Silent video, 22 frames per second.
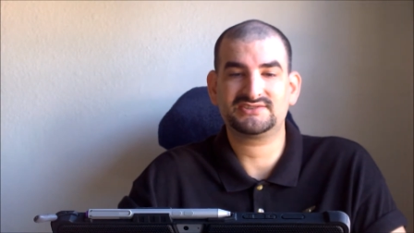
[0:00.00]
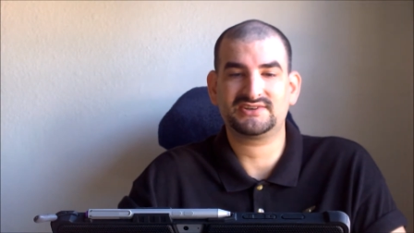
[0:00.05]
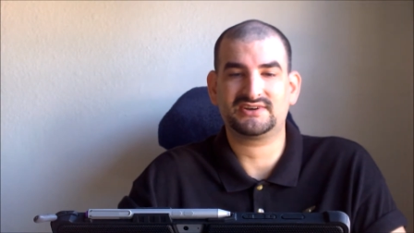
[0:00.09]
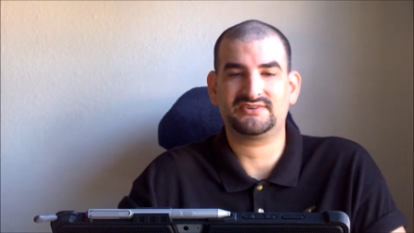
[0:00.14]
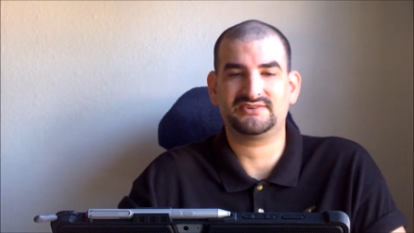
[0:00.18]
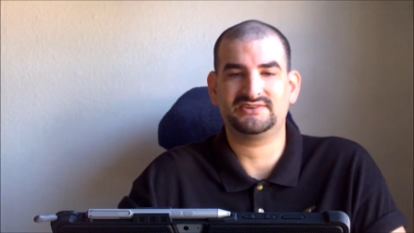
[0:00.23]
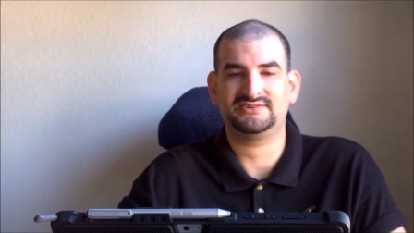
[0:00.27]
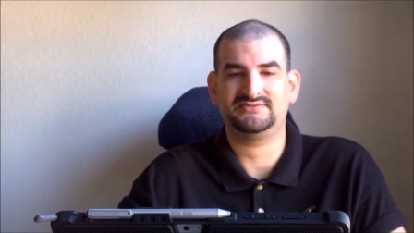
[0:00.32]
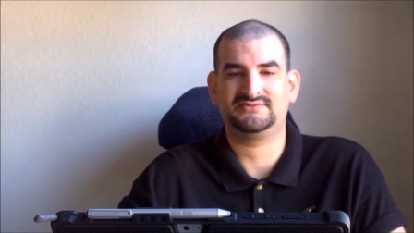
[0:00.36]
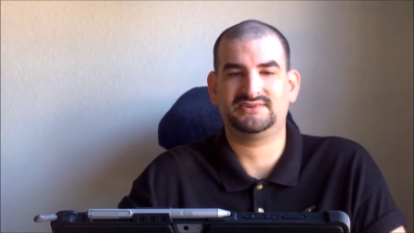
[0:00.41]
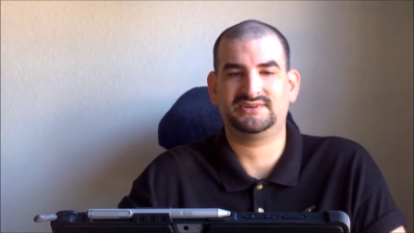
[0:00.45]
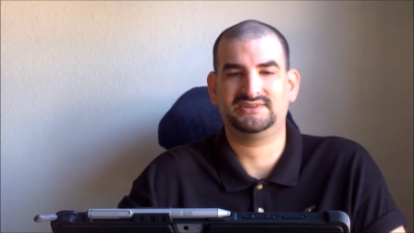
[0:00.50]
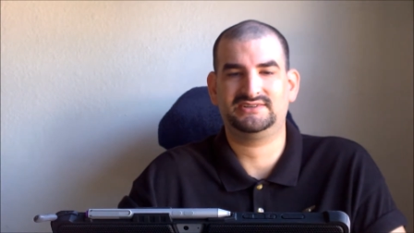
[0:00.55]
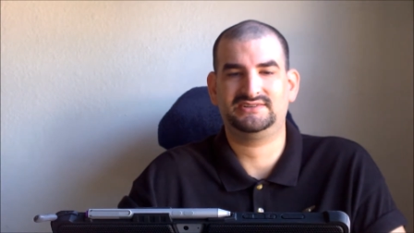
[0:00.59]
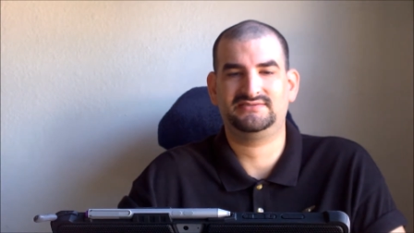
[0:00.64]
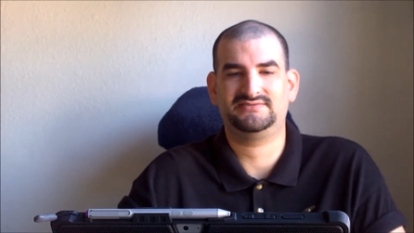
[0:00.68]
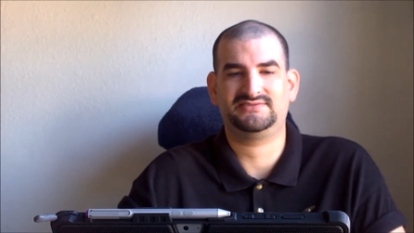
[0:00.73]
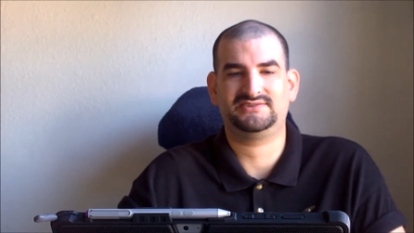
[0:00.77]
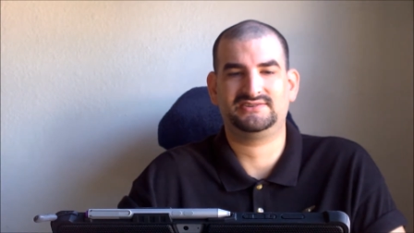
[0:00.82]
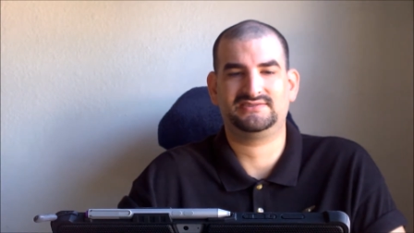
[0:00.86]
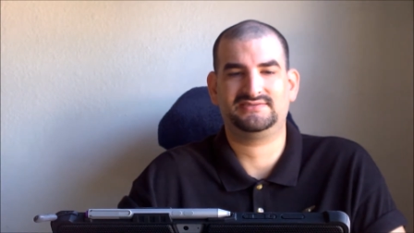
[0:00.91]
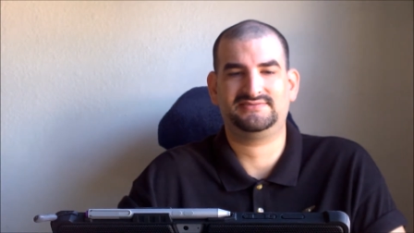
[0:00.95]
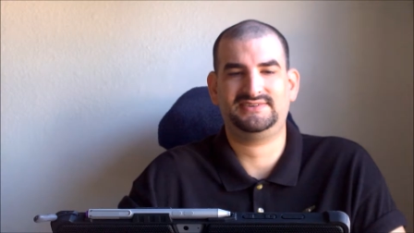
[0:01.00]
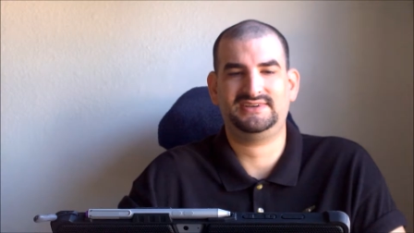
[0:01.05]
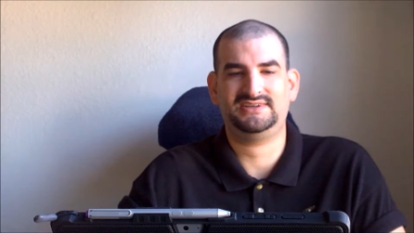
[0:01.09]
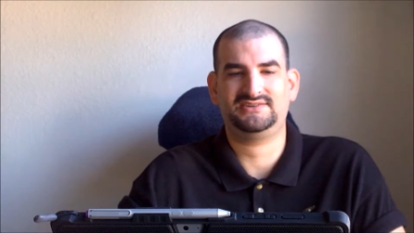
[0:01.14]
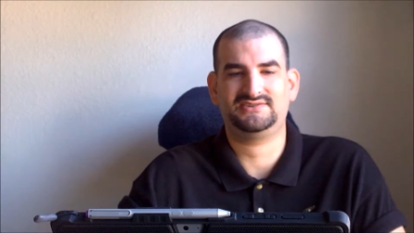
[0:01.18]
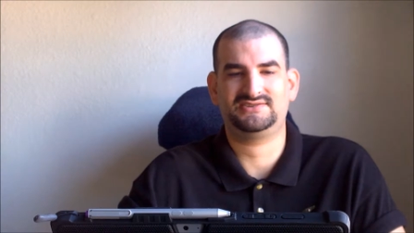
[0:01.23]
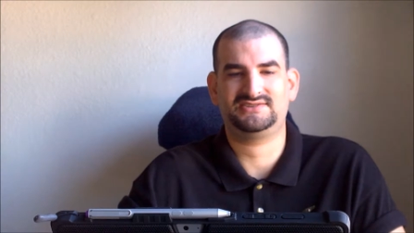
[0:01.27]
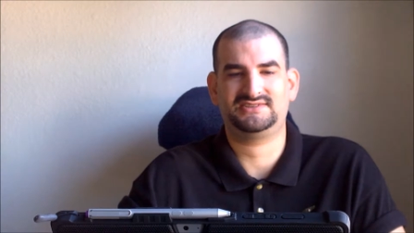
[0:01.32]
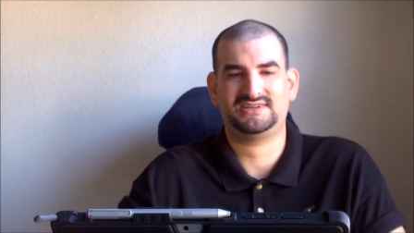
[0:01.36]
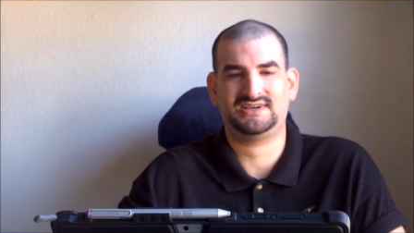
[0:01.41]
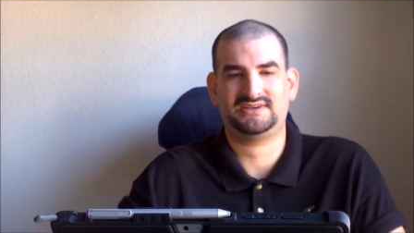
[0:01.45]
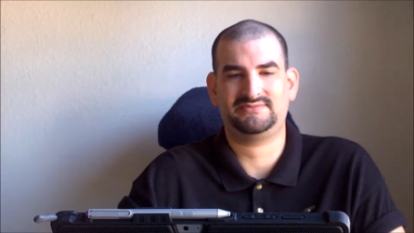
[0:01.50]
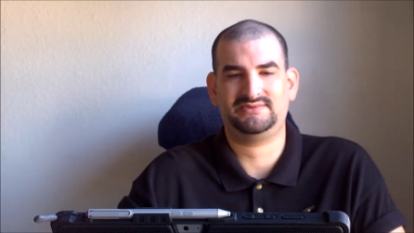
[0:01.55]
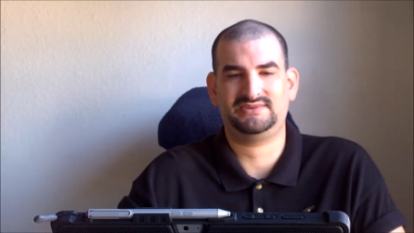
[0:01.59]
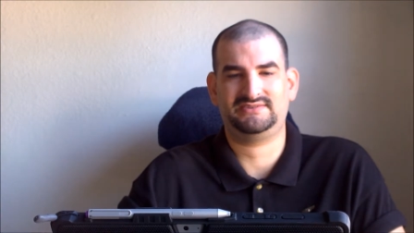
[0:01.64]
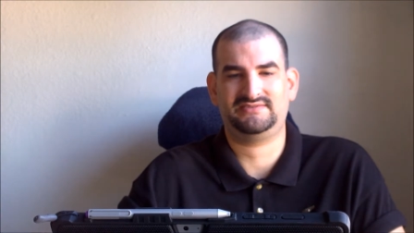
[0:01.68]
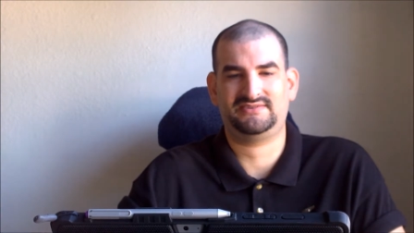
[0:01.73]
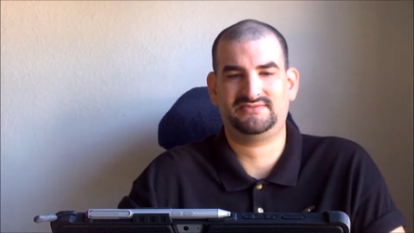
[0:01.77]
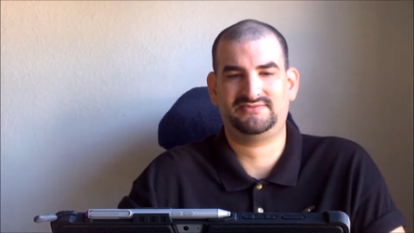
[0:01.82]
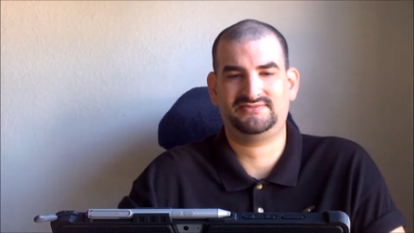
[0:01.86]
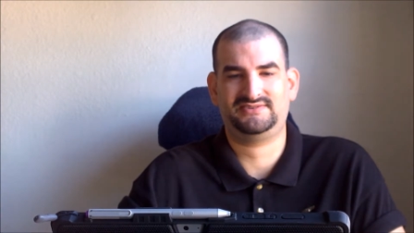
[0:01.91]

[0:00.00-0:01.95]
already wanted for the fatal stabbing of a